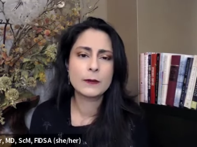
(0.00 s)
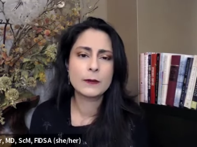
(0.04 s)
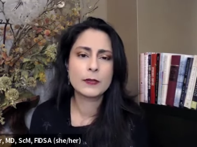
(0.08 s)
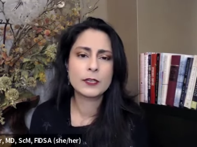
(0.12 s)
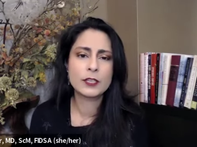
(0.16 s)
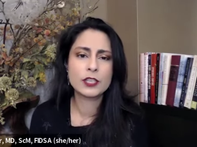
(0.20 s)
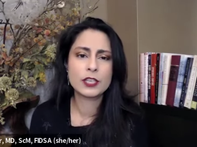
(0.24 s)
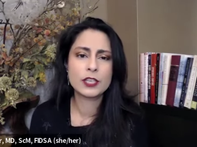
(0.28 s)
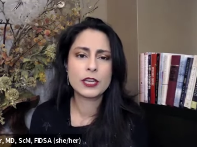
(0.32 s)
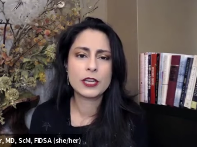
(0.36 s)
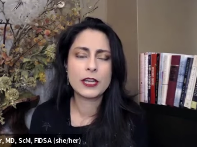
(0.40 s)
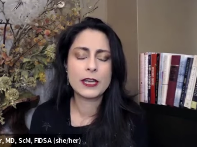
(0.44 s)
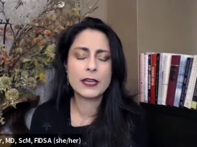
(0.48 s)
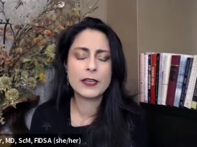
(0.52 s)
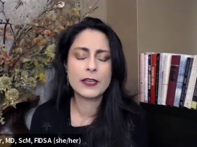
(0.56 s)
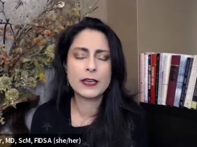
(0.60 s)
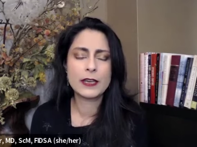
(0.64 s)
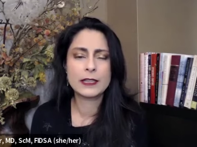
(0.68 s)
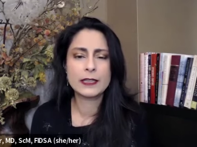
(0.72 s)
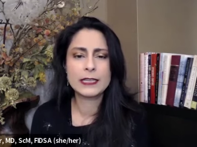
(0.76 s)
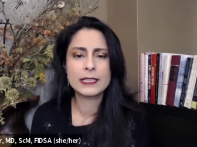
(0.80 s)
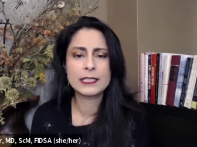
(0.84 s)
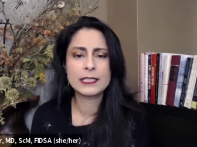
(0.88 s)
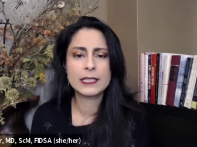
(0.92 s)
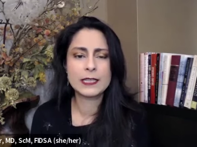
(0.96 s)
which uh,
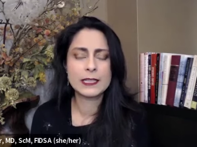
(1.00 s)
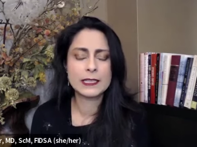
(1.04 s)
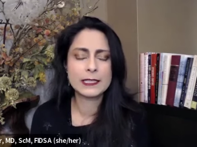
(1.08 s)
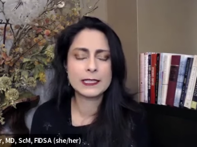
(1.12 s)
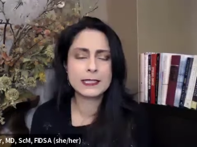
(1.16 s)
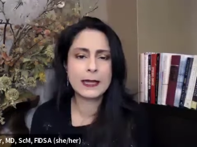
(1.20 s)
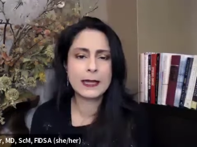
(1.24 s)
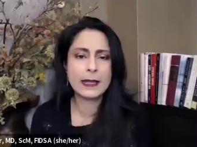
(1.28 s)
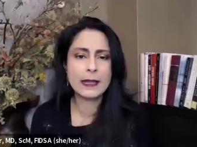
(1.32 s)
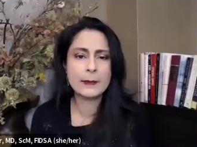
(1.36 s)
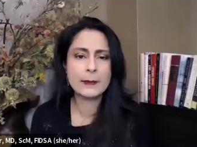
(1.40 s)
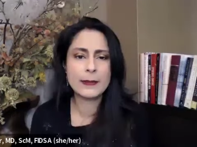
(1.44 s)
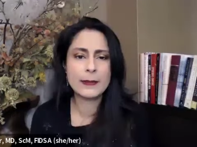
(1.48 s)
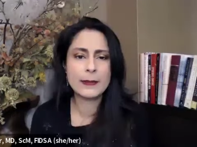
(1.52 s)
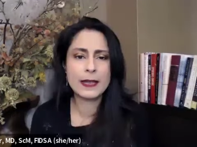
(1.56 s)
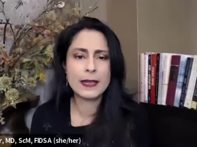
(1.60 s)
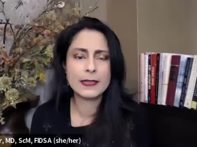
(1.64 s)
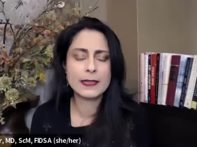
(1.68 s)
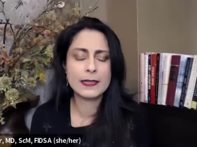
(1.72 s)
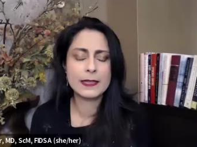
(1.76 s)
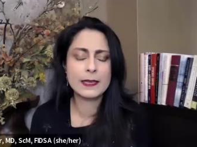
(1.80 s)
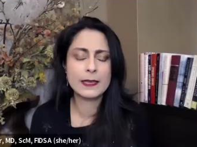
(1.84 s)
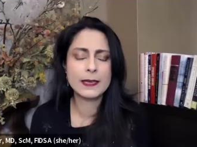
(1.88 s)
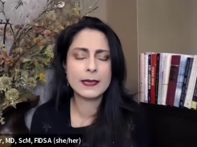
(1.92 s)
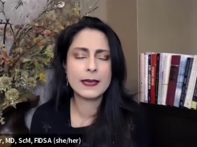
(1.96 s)
at least at the time
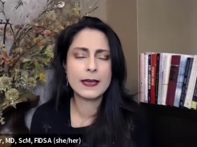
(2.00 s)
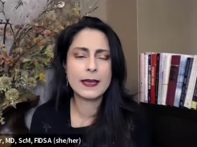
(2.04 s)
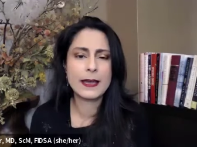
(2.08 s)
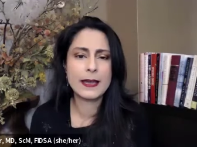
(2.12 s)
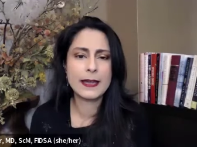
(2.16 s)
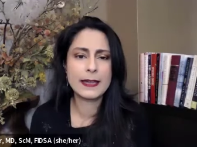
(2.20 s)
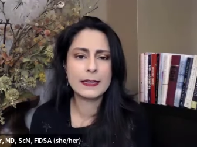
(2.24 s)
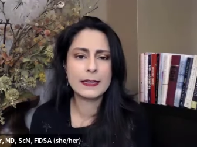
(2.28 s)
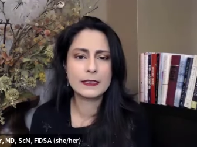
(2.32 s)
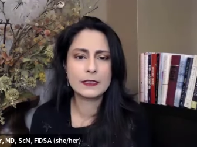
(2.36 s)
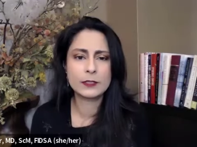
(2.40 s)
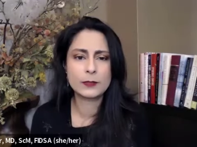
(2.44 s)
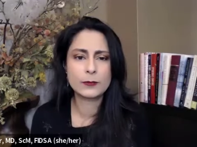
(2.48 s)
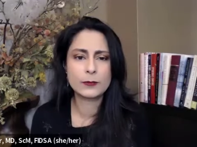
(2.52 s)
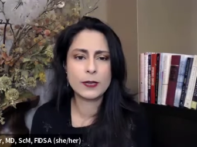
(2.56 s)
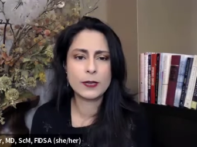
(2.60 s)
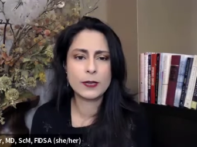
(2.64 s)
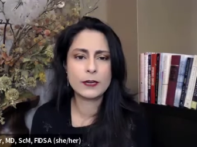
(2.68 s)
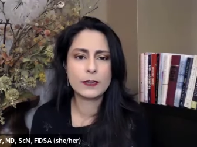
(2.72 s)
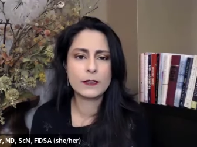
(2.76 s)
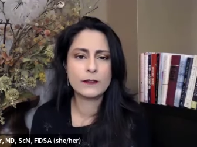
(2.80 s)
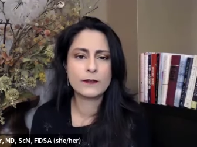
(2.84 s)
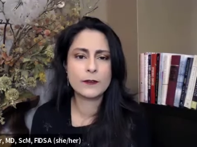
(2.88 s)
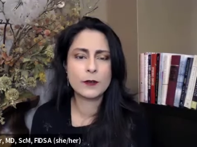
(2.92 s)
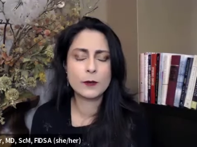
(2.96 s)
had the highest
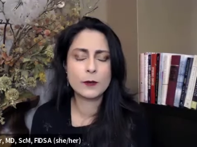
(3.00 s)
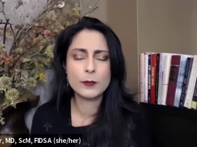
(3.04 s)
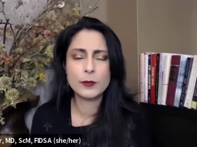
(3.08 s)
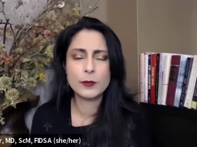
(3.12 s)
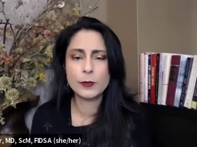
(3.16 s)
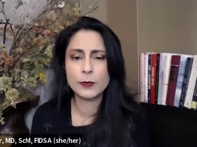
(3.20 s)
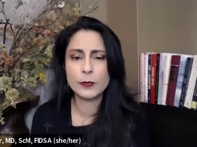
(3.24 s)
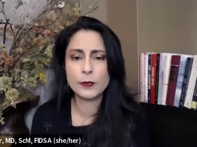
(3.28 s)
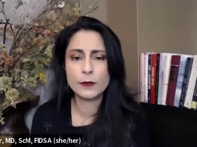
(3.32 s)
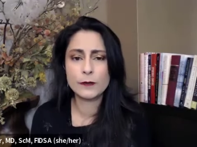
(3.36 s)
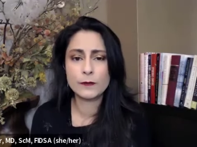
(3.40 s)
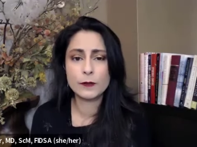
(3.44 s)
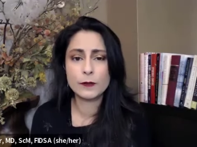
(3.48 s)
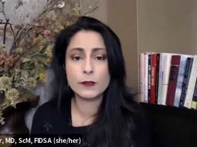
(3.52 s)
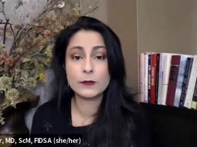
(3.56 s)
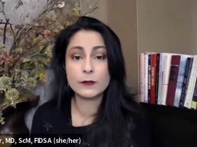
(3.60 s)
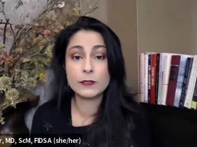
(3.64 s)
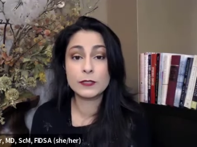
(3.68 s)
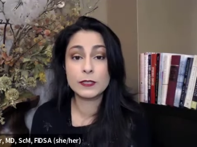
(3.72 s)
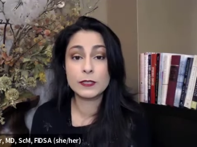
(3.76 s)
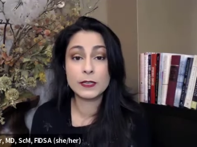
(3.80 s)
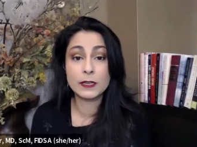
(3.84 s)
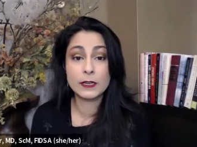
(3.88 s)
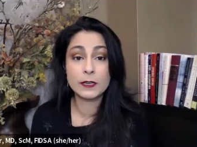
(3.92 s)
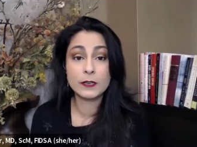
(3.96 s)
rate of opioid
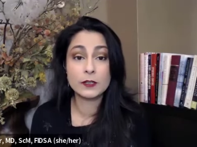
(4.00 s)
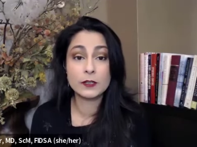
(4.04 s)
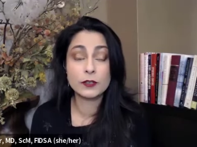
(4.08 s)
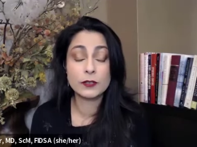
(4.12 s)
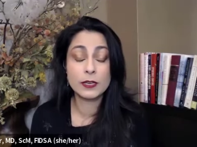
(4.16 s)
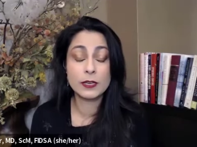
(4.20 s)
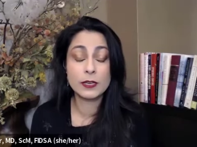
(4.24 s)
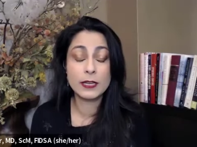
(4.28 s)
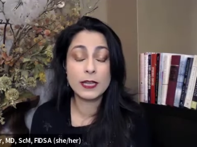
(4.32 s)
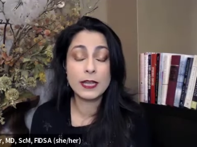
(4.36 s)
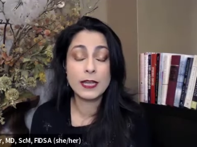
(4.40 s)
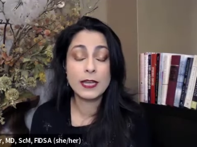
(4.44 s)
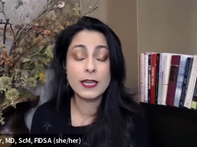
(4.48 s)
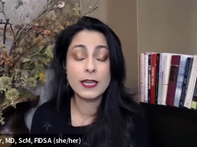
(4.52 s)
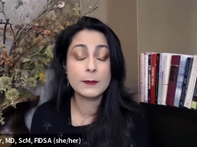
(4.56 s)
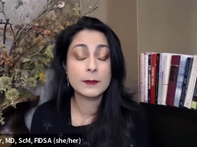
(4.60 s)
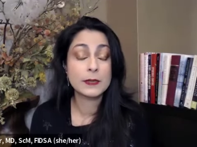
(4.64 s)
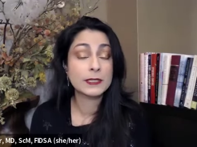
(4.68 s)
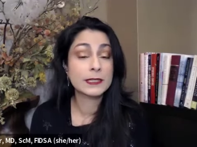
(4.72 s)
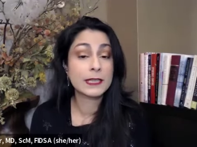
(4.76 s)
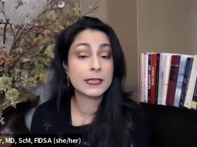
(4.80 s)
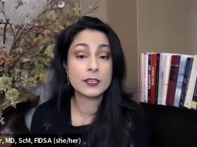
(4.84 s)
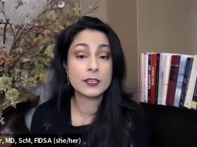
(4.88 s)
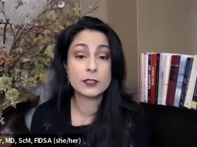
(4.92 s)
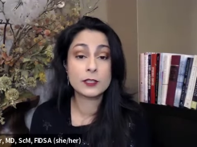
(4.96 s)
overdose in the country,
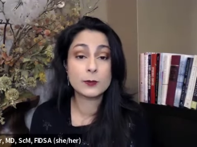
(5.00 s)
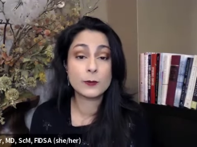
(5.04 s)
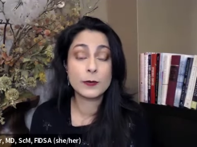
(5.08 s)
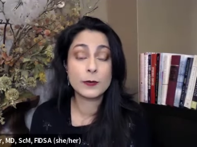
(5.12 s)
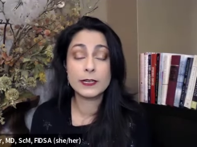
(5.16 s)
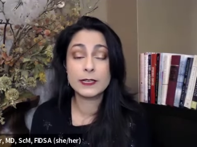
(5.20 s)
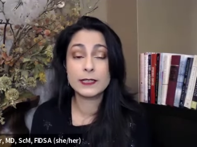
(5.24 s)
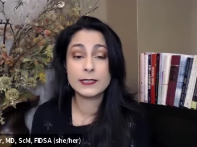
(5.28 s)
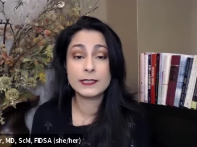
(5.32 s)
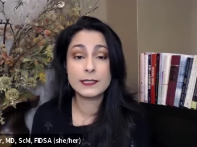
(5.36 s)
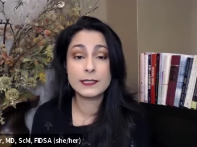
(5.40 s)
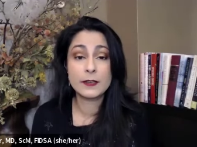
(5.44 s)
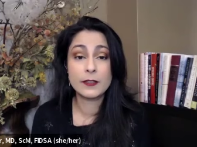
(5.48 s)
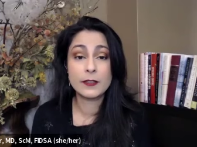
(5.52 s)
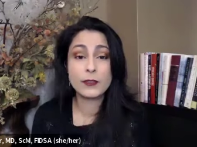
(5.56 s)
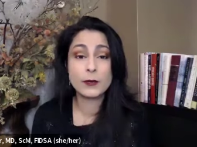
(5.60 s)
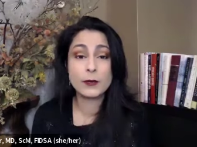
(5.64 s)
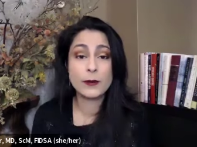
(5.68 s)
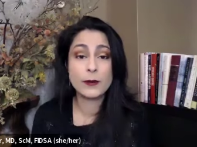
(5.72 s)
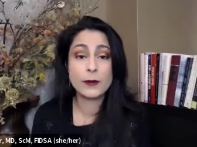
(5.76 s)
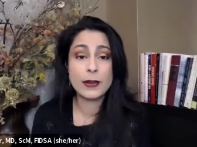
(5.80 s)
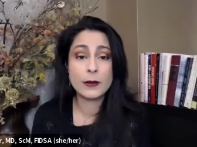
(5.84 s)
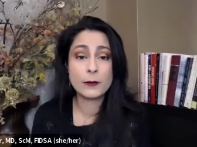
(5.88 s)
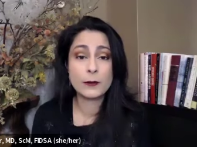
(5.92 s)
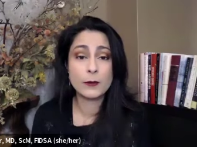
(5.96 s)
because I just wanted to see on the
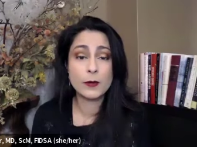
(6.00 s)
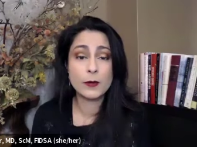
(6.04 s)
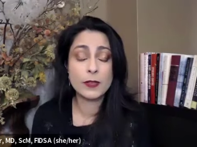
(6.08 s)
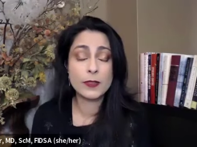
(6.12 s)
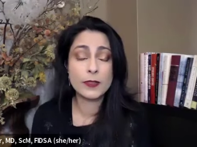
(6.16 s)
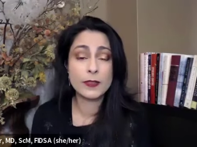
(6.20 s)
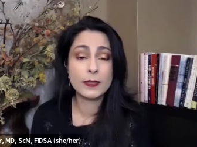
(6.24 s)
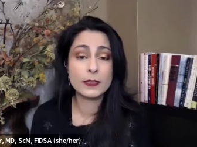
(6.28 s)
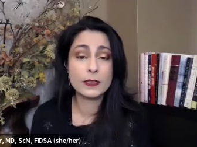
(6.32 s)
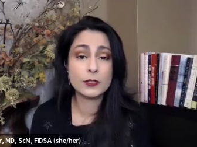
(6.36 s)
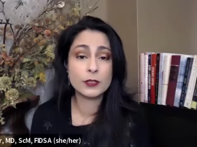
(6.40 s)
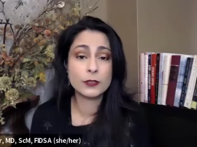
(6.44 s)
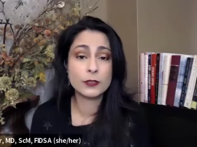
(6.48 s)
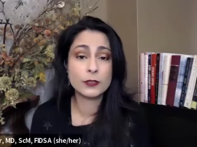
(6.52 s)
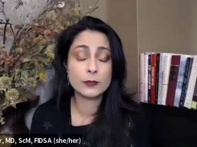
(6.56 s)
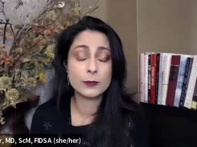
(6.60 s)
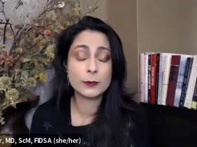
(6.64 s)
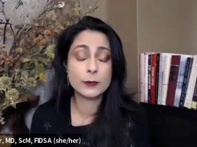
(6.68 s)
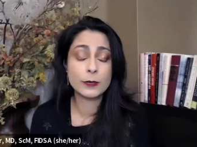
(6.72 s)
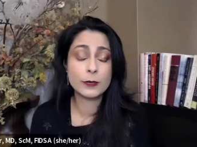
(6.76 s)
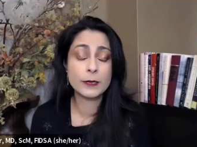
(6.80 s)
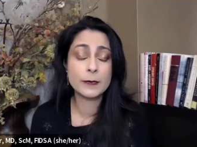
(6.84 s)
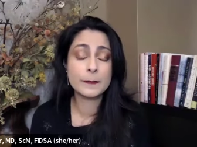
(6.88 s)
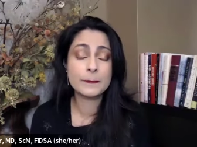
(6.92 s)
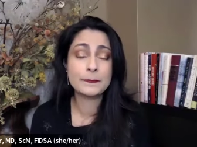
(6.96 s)
ground what the issues
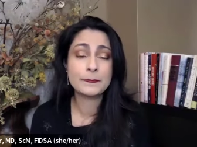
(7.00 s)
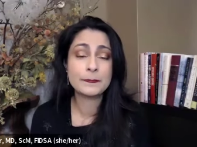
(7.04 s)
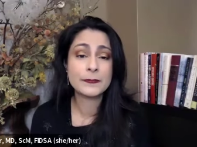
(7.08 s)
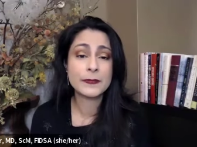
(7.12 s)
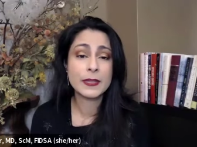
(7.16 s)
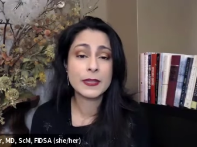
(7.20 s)
mm-hmm. were.